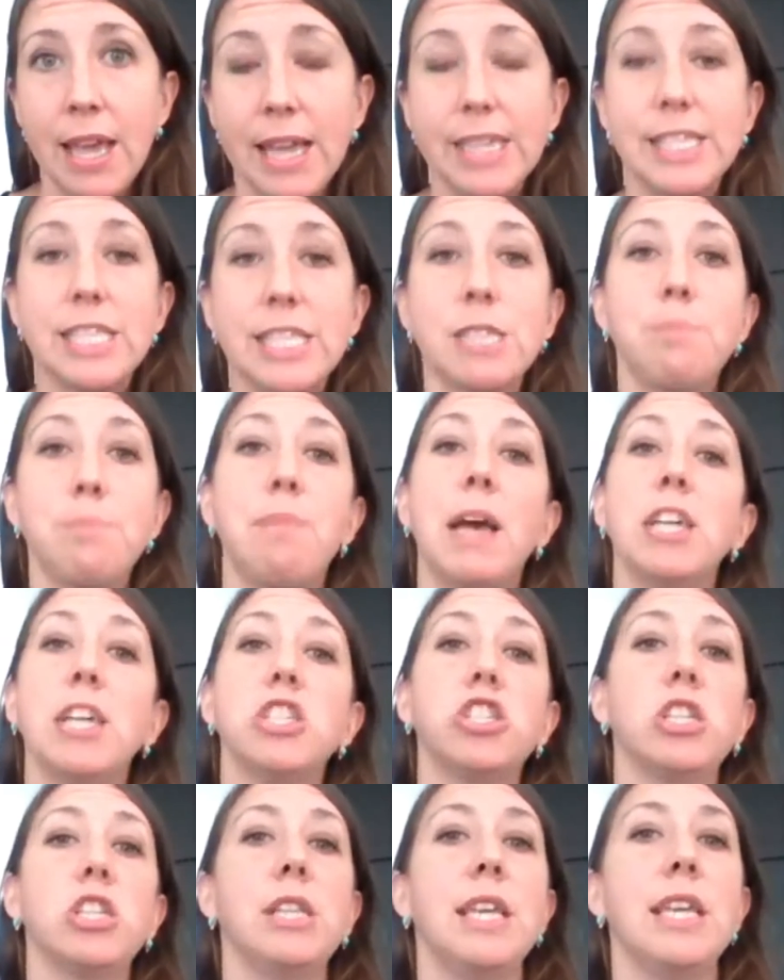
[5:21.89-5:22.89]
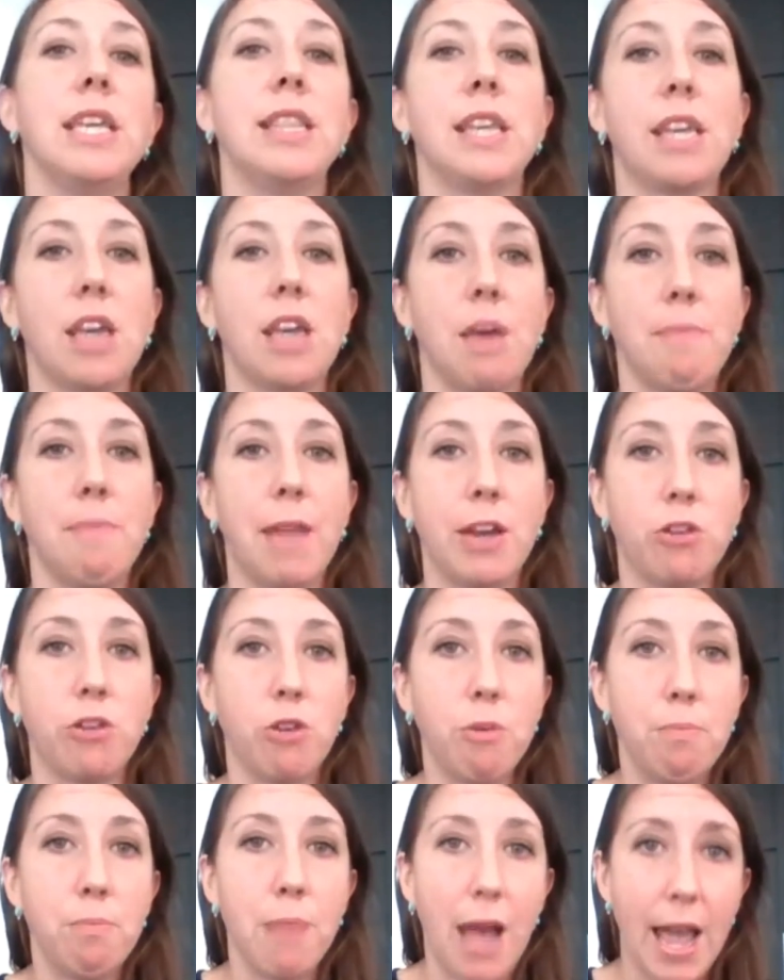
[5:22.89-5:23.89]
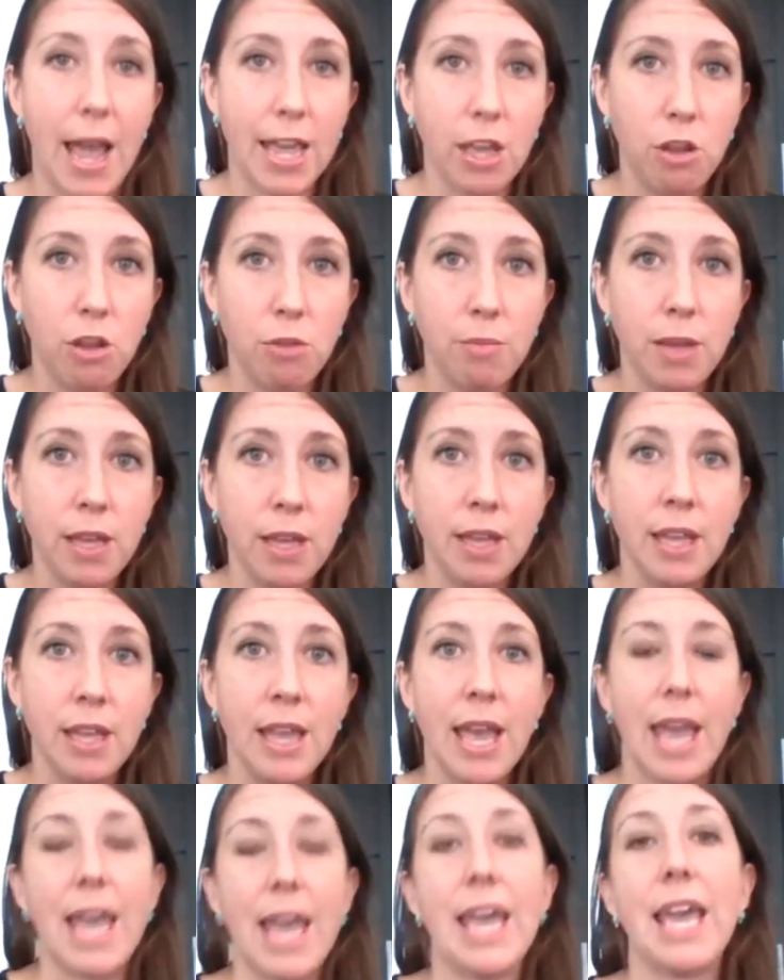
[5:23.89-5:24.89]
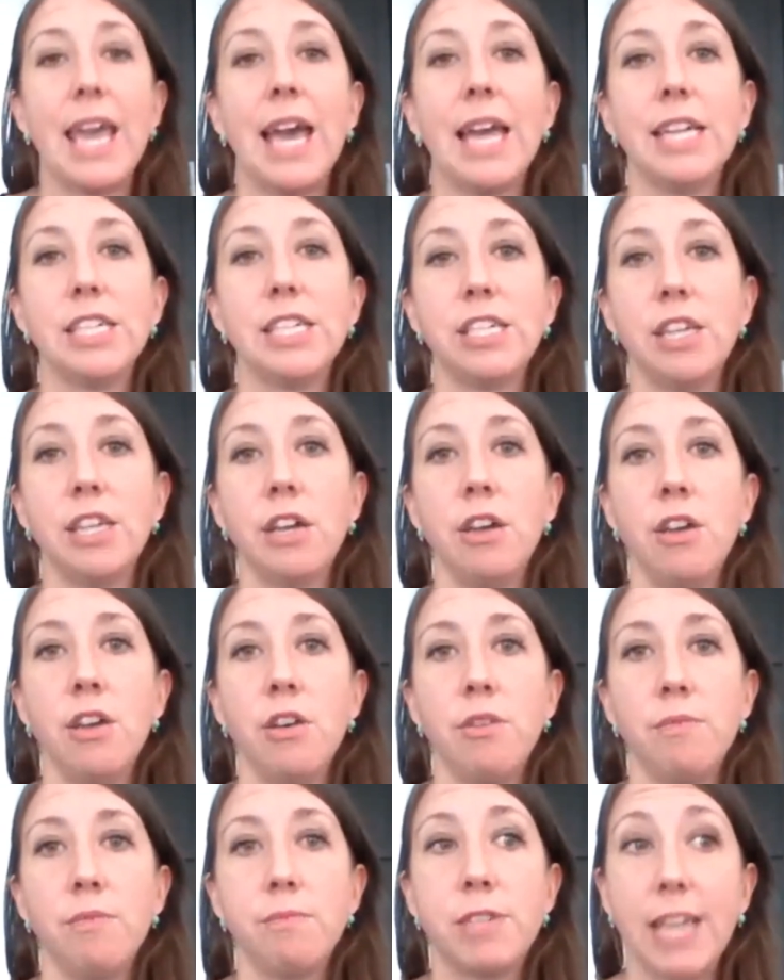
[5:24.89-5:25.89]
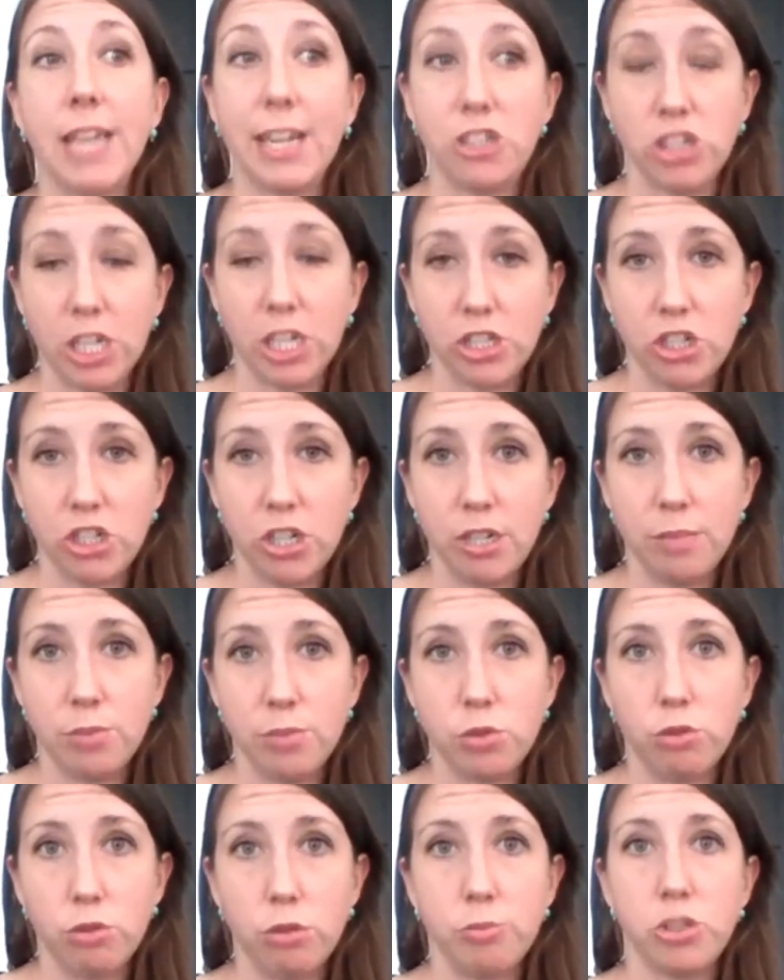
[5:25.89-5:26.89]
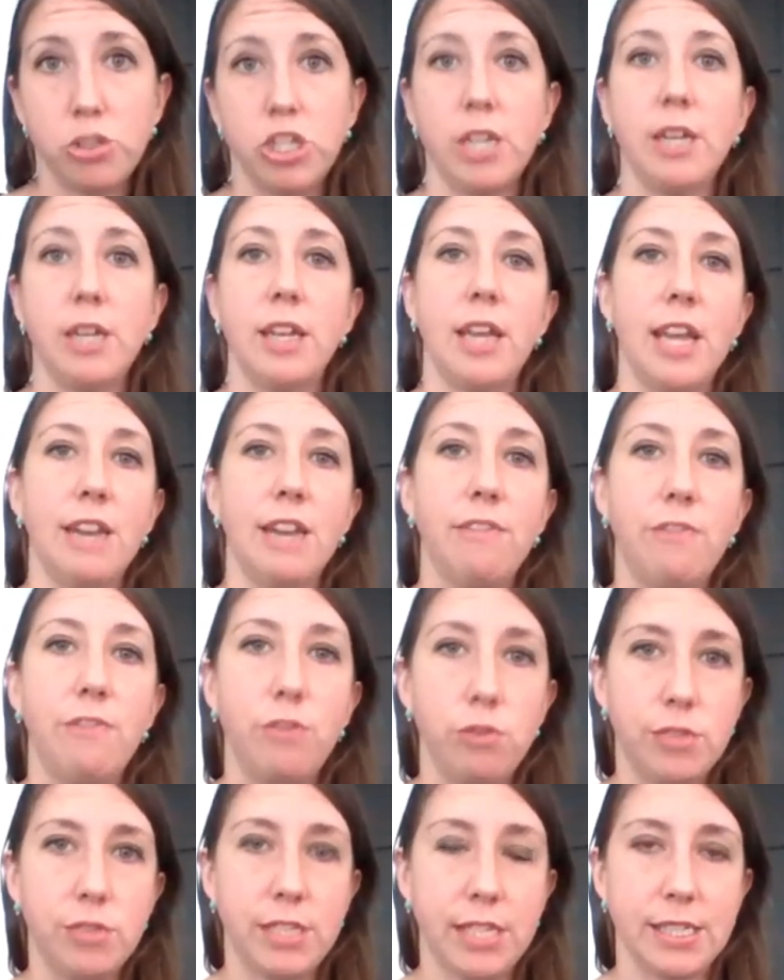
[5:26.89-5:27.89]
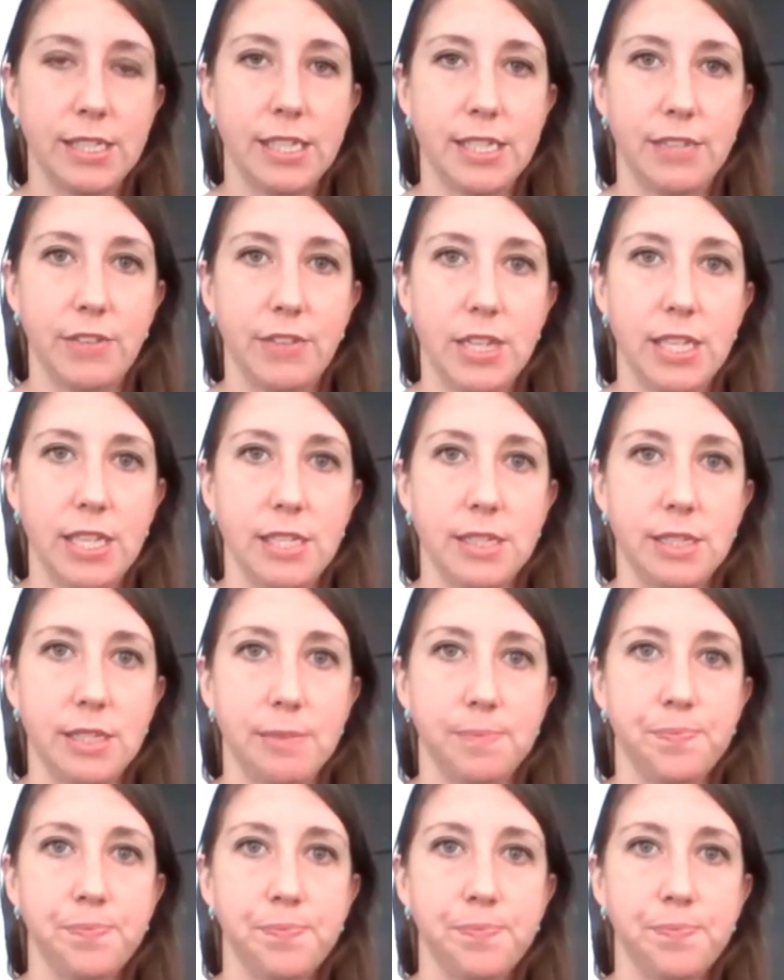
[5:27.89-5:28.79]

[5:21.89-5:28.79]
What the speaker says: especially the gut microbiome and digestion and absorption and food sensitivities.